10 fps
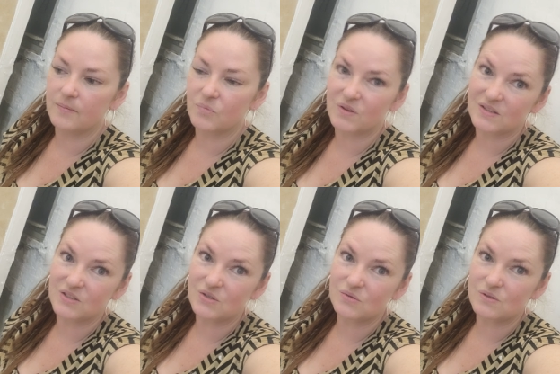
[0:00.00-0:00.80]
with
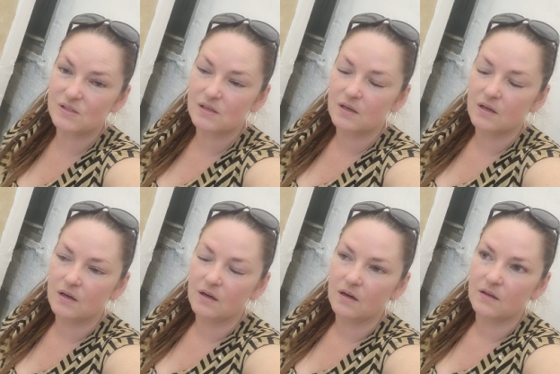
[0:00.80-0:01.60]
its use.
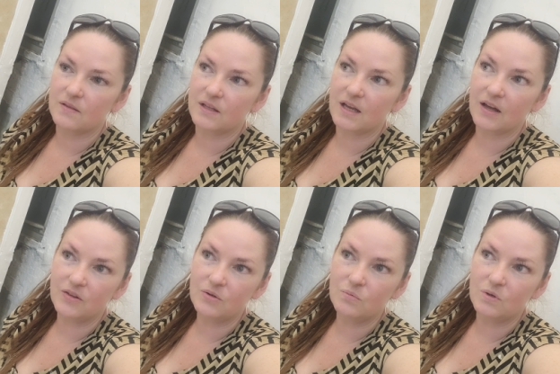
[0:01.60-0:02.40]
The
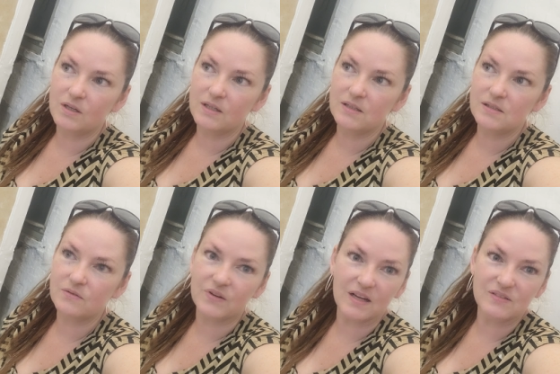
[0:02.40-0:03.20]
other ones,
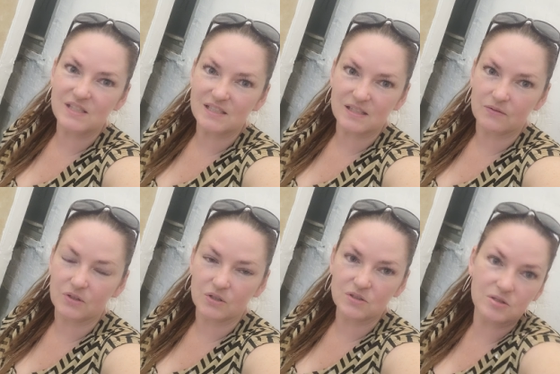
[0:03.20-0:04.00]
5, 6,
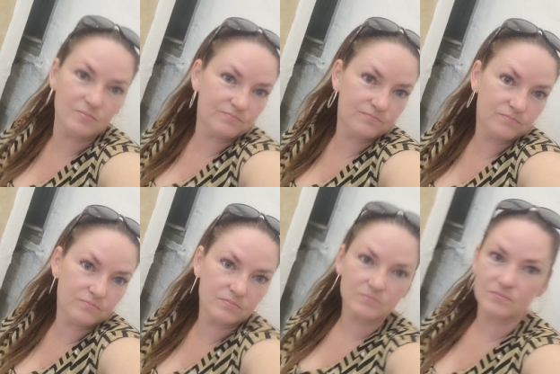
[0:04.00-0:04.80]
7 years.
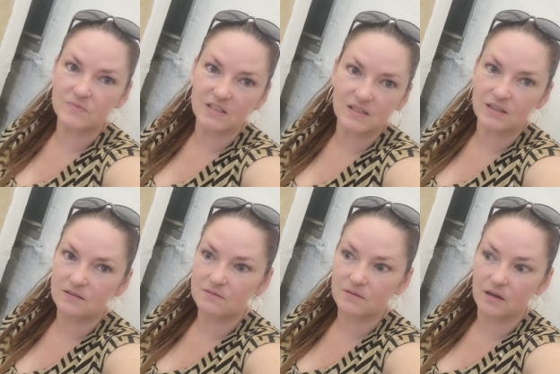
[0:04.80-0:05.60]
That's
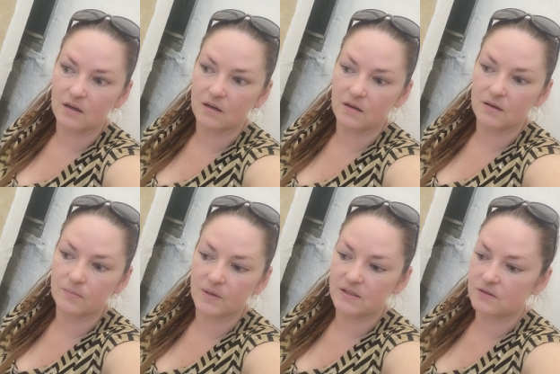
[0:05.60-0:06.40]
it.
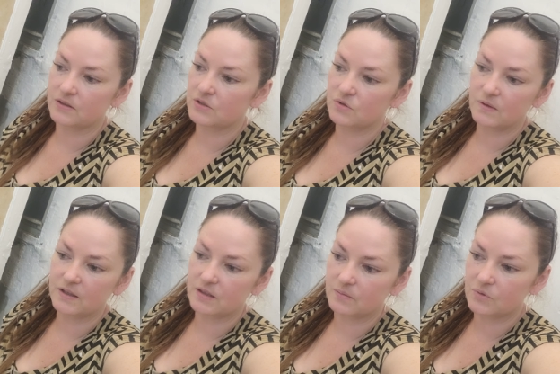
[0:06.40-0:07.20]
As long as you
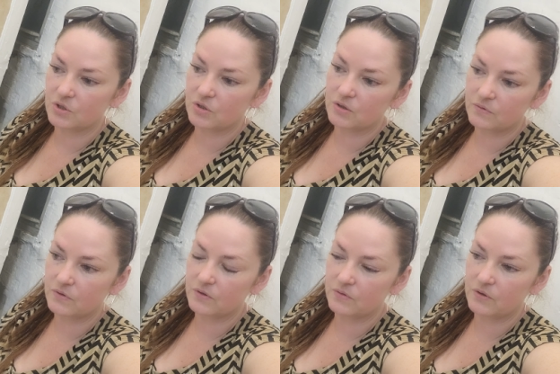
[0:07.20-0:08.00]
let them cure
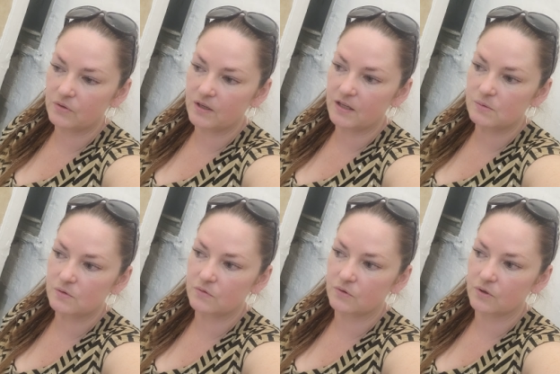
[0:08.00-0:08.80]
for a few days
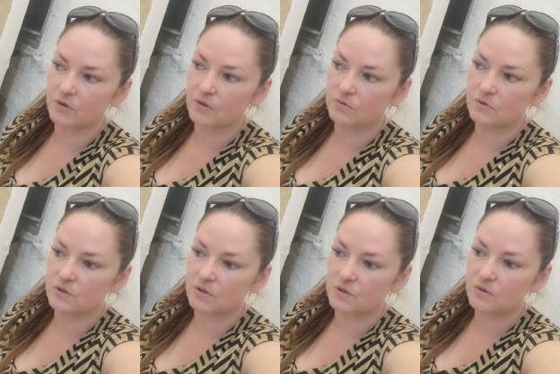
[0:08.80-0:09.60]
before you
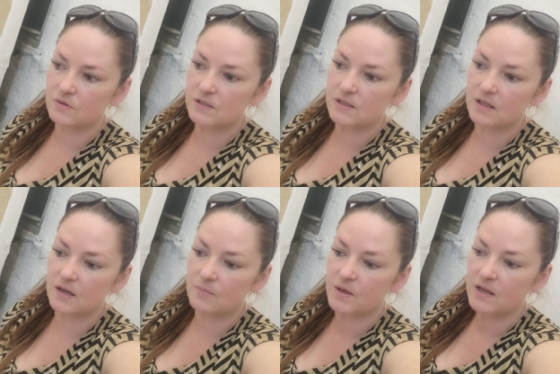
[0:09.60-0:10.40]
start using
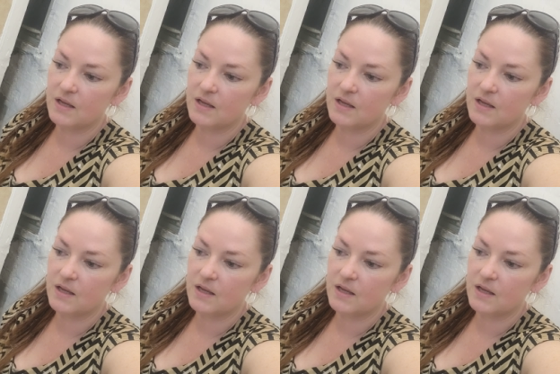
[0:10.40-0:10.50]
them,